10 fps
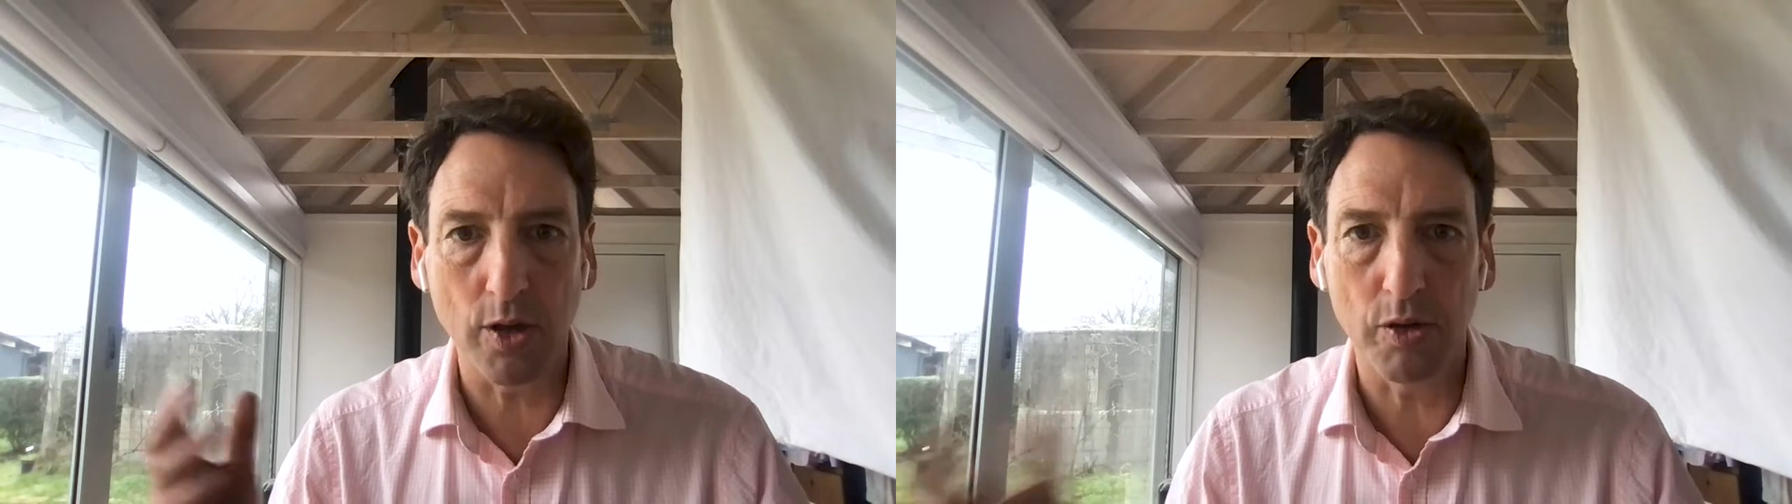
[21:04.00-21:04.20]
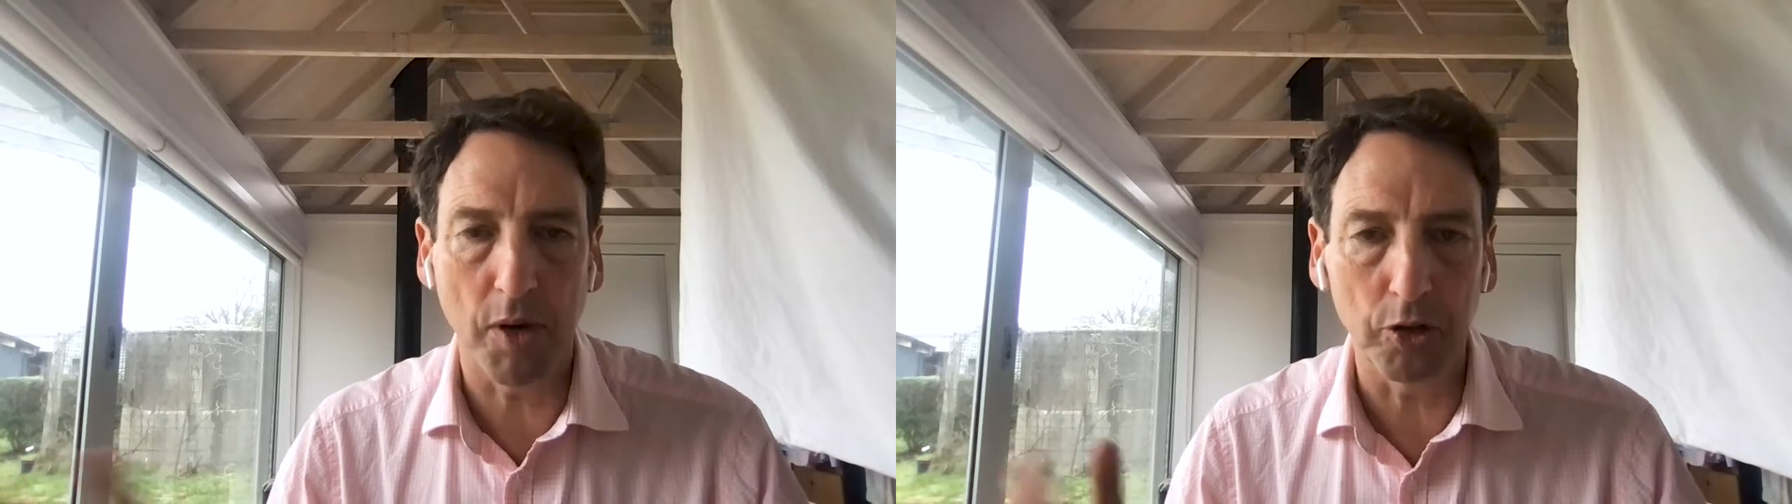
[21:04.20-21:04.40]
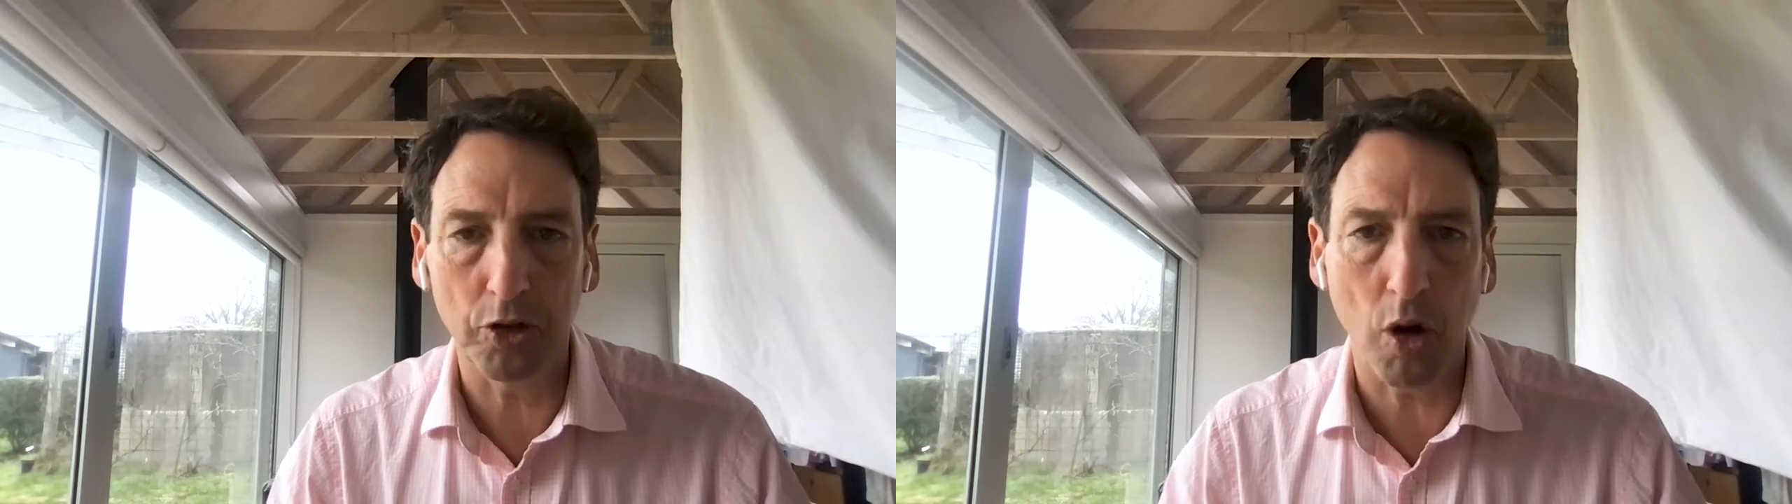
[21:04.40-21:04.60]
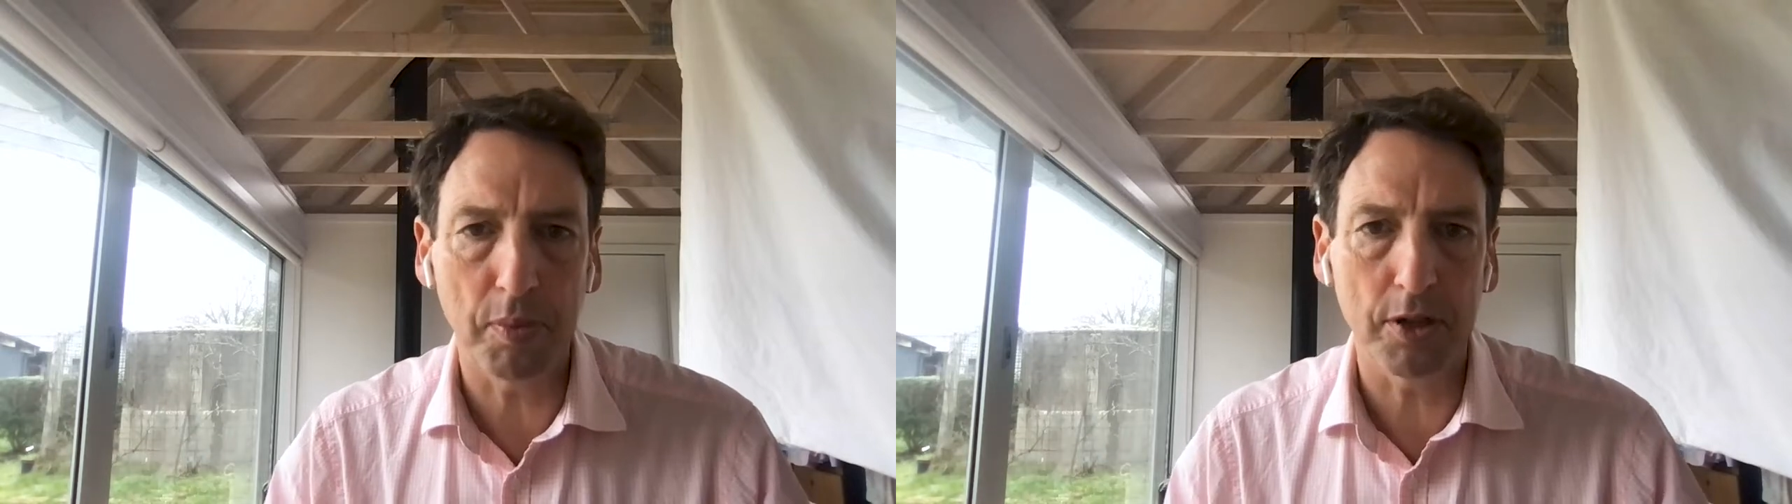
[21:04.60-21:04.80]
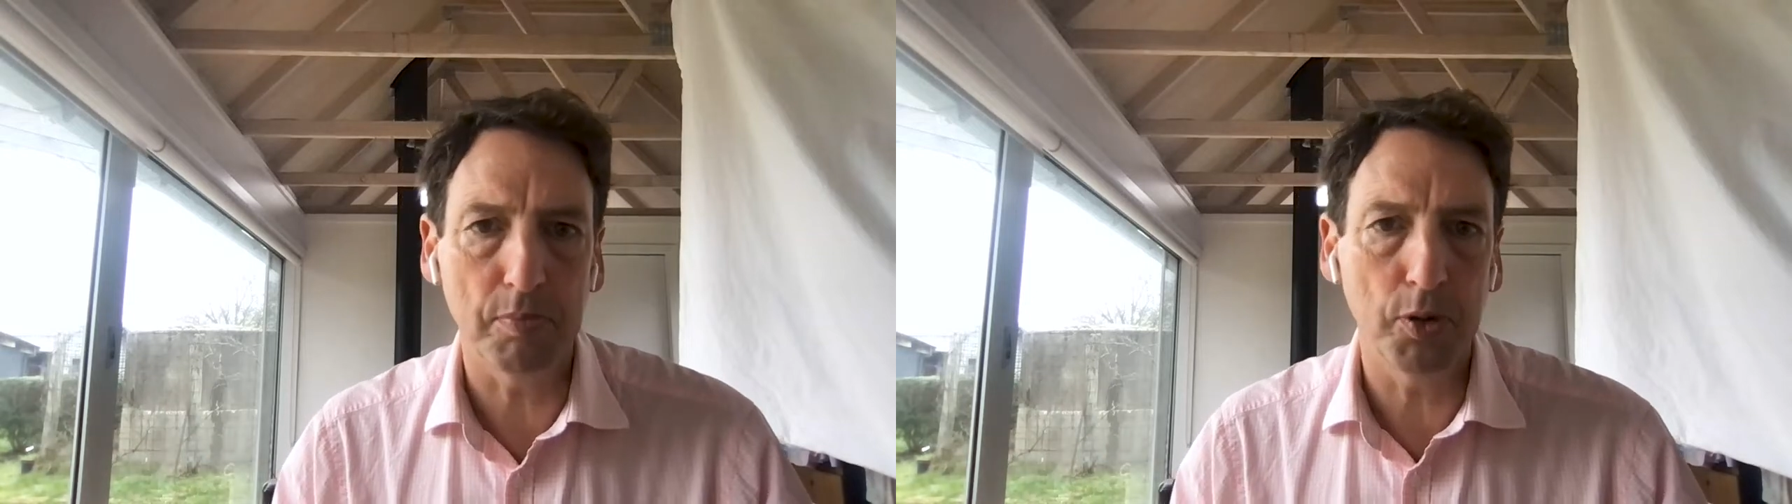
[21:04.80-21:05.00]
are you the most
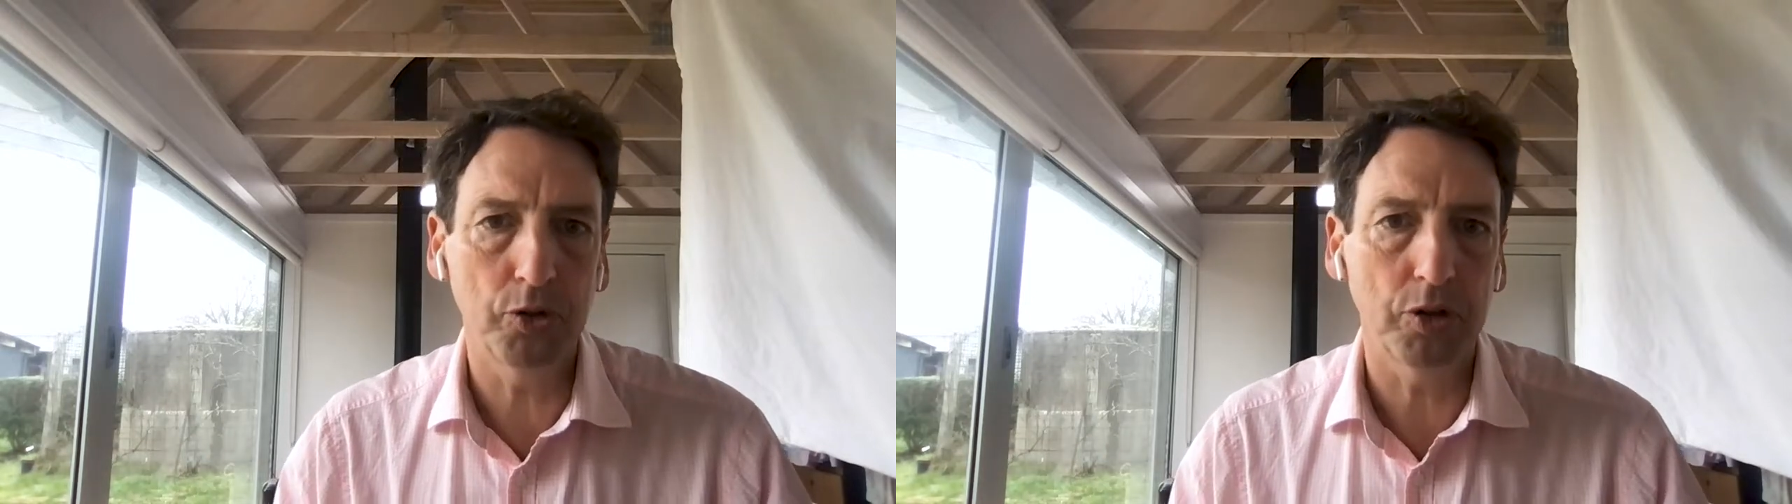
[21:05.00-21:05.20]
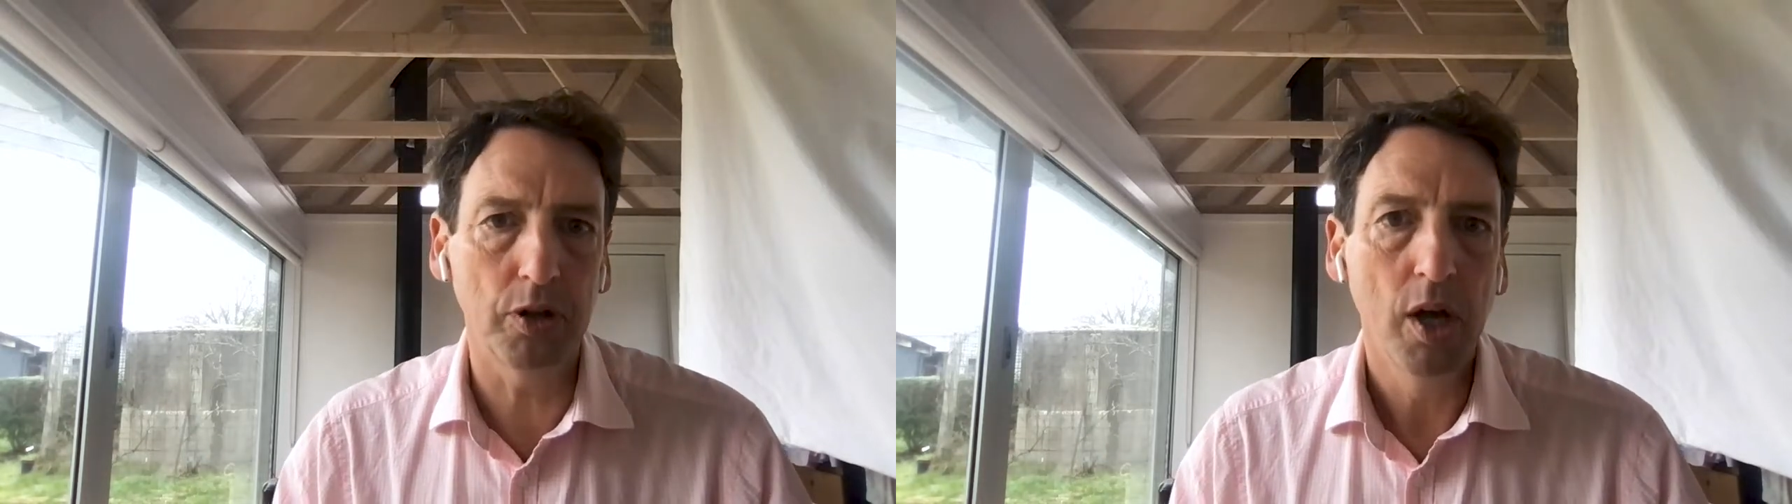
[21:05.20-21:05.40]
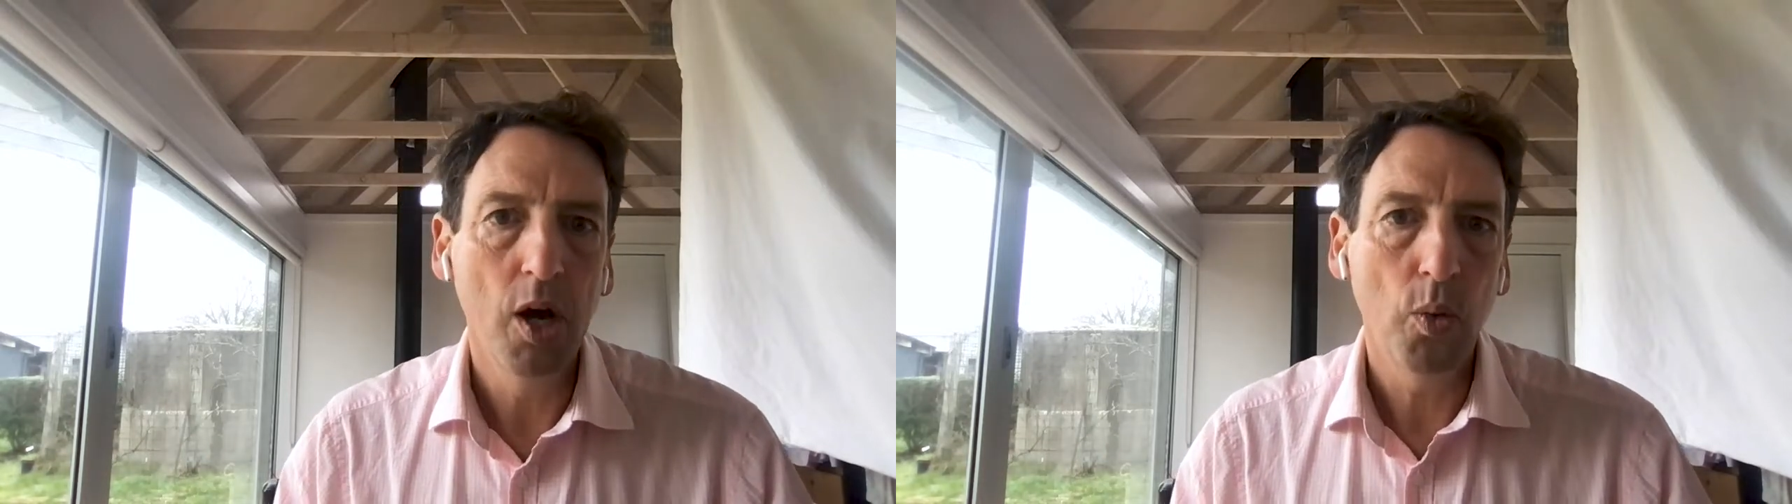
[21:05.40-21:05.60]
competent person